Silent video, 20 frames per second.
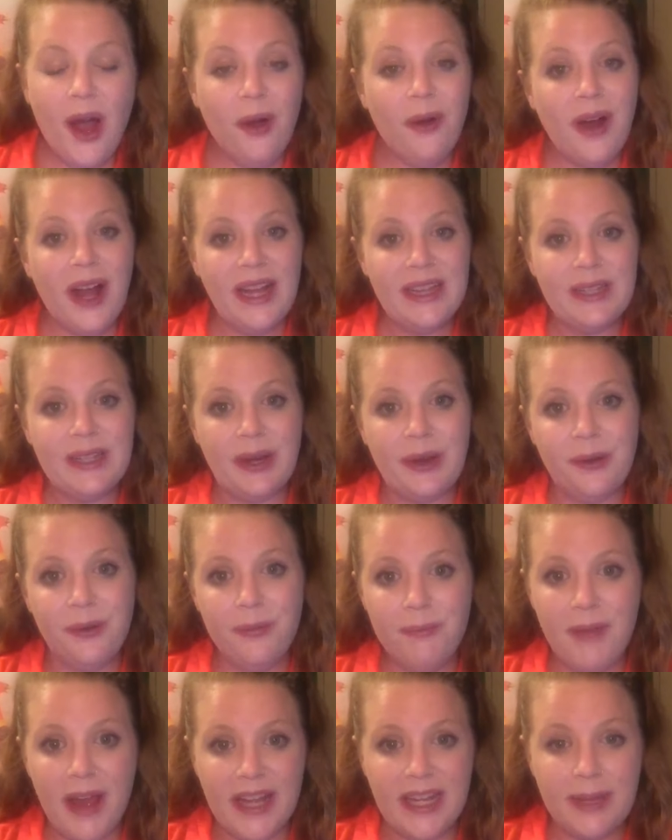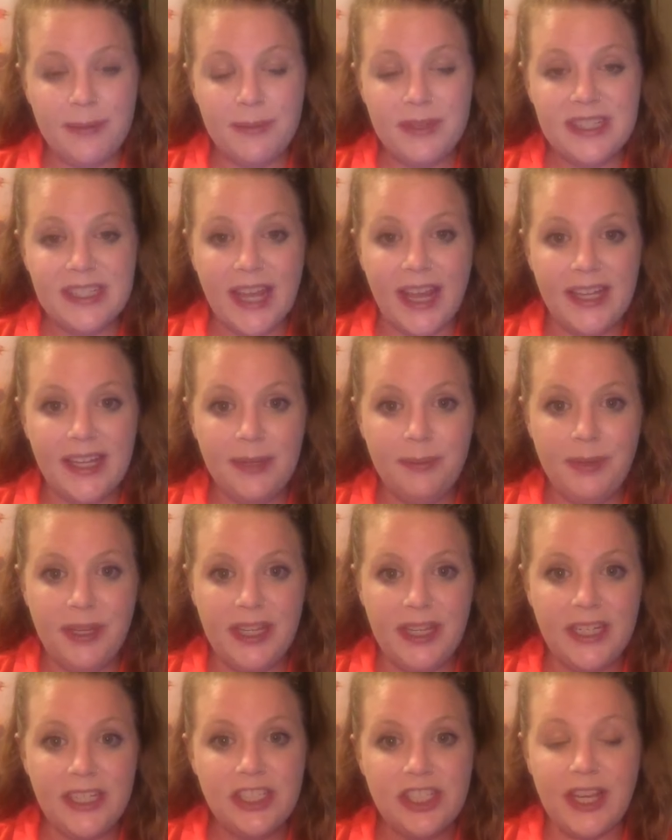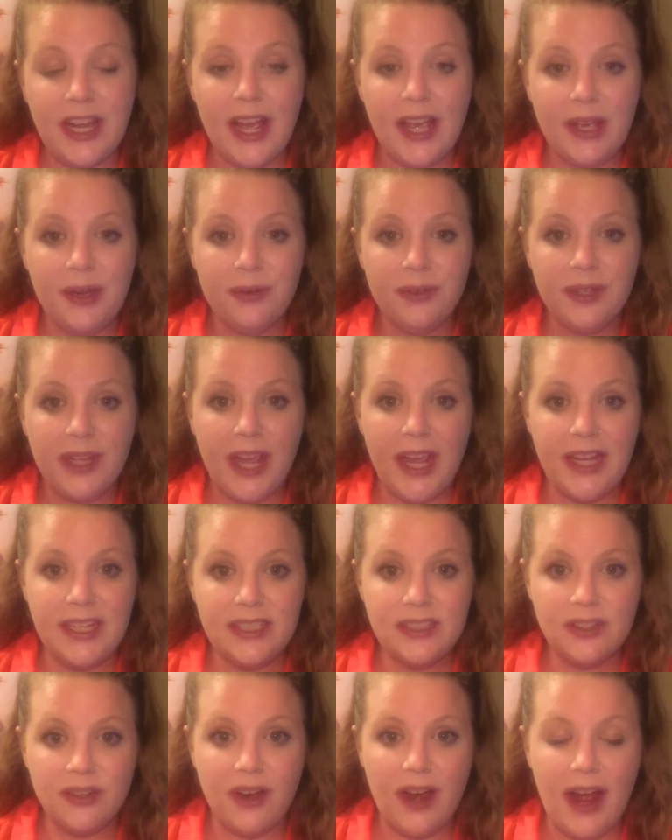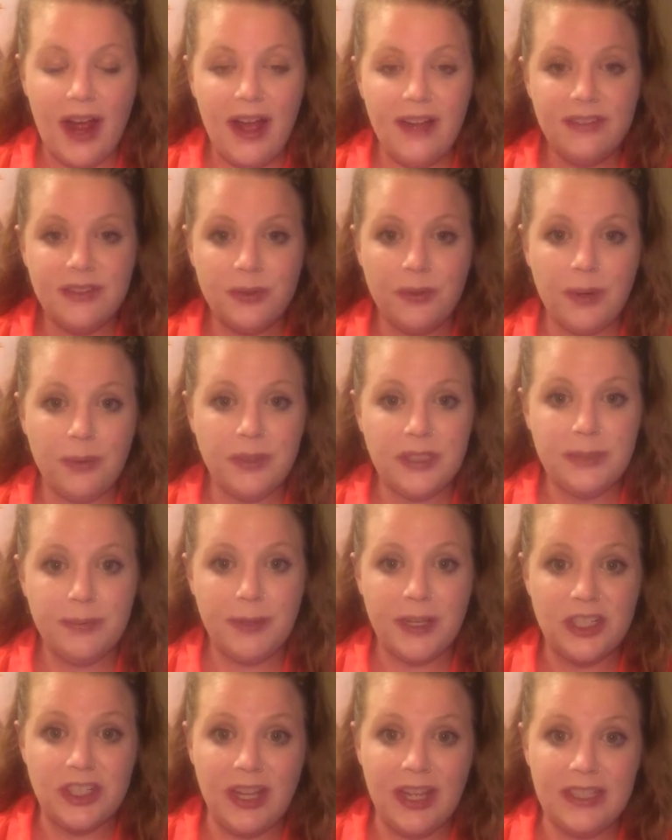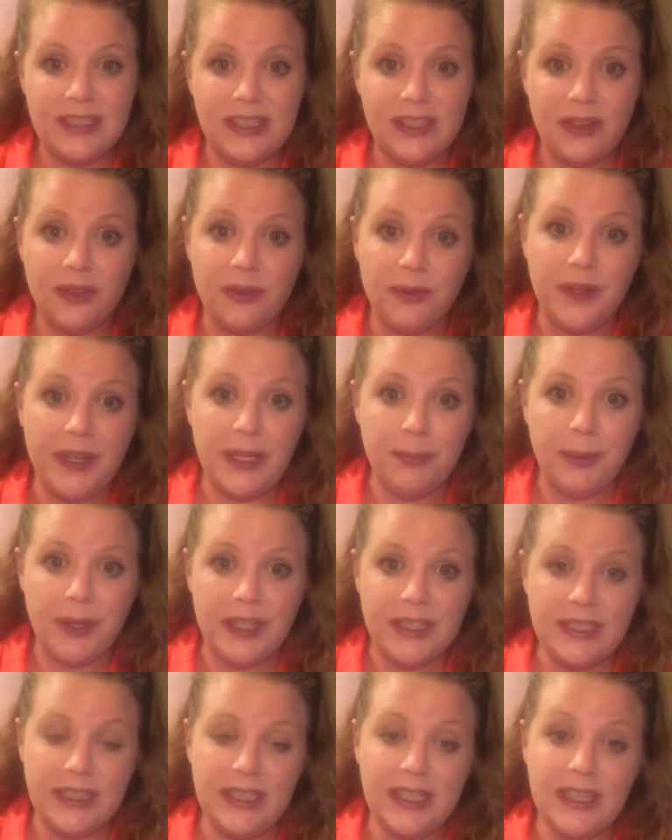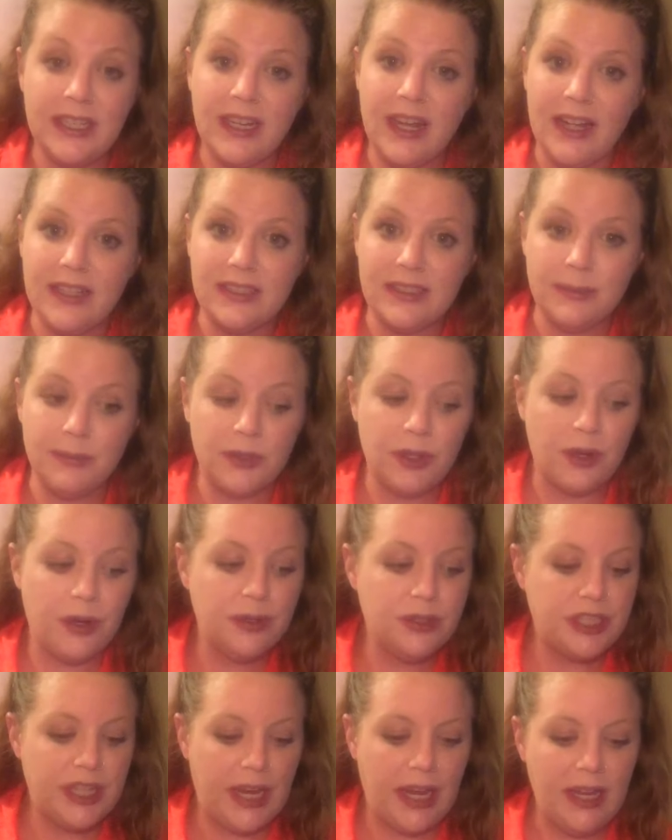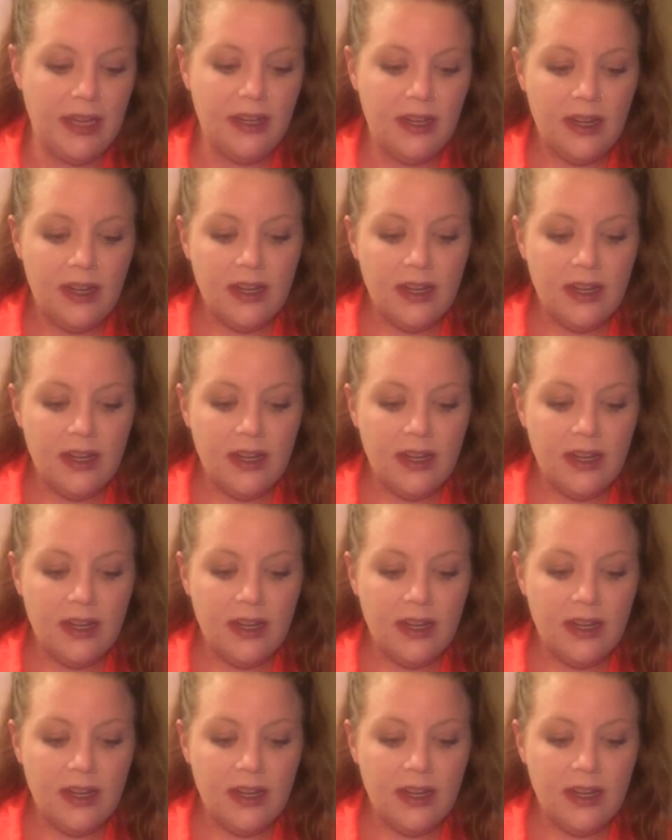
Oh, hello. My name is Katie Peach and I own Katie's Crafts, where we specialize in 3D printing and custom crochet.